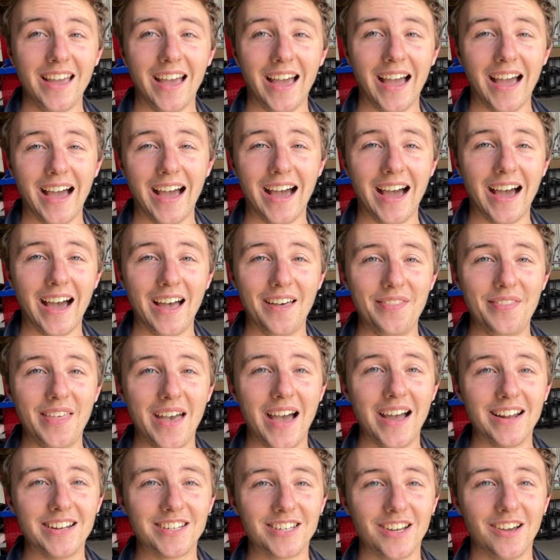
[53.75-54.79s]

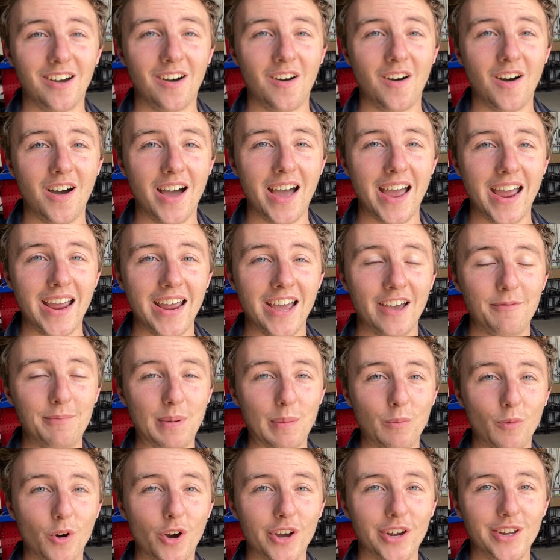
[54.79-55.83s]
that I have
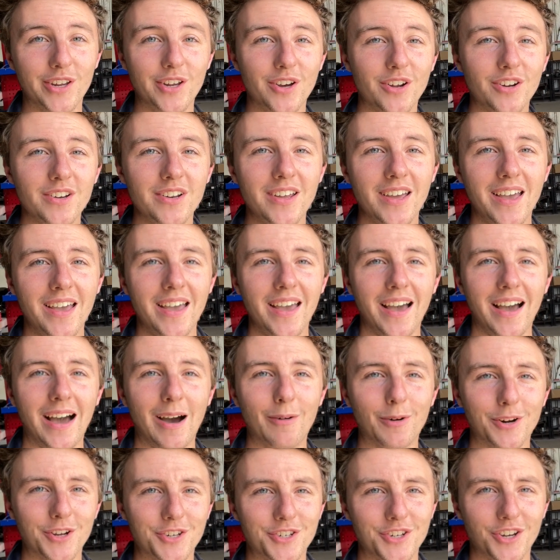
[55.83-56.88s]
been working on. I
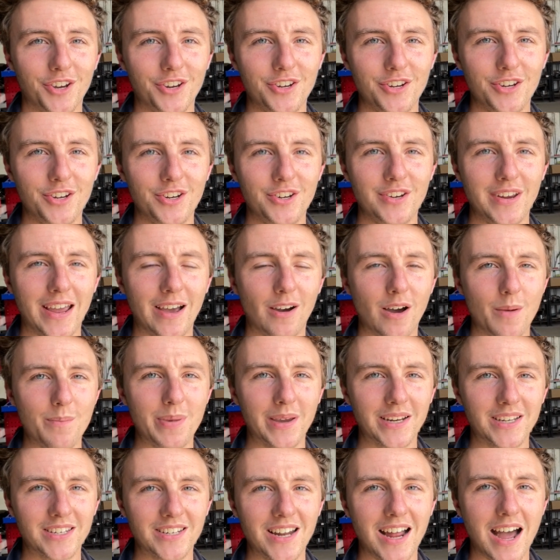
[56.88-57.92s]
want to show you how I
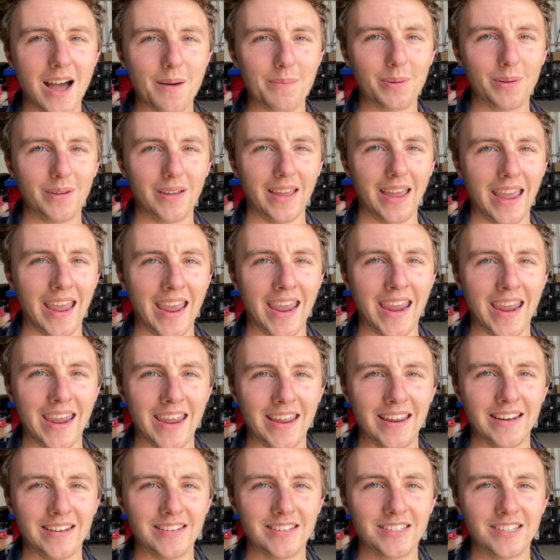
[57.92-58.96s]
picked it up,
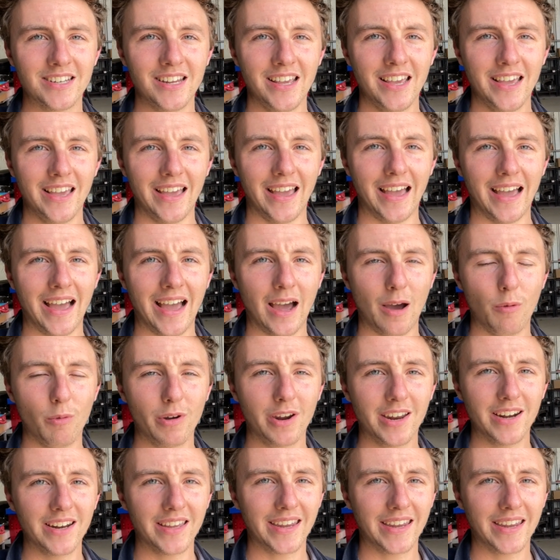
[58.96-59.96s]
and we're going